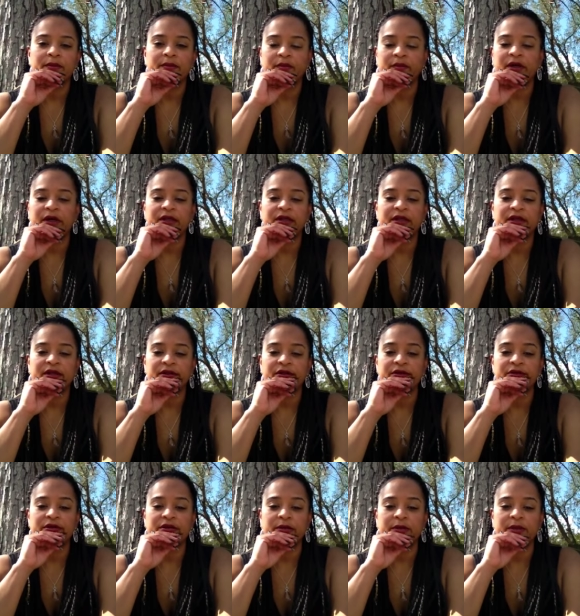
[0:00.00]
By then
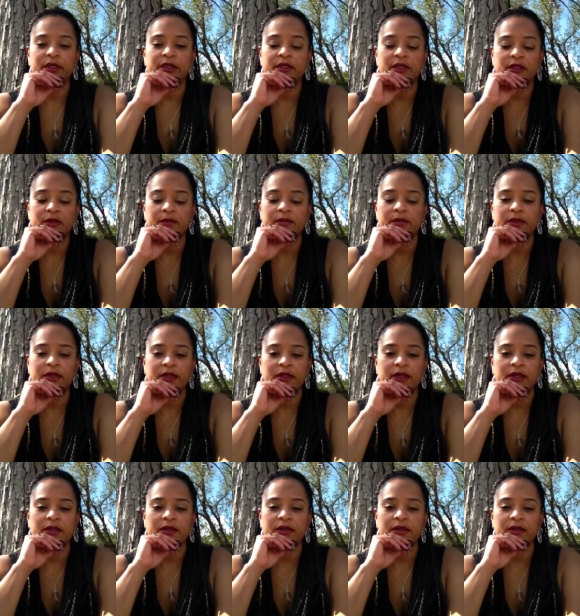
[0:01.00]
you should be deep
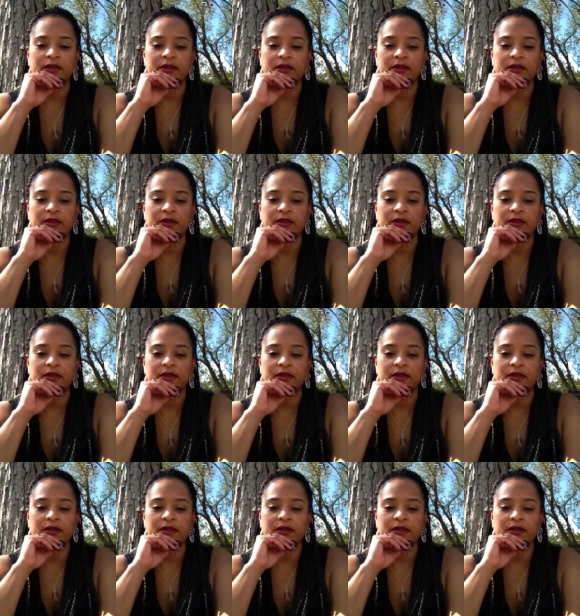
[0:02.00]
in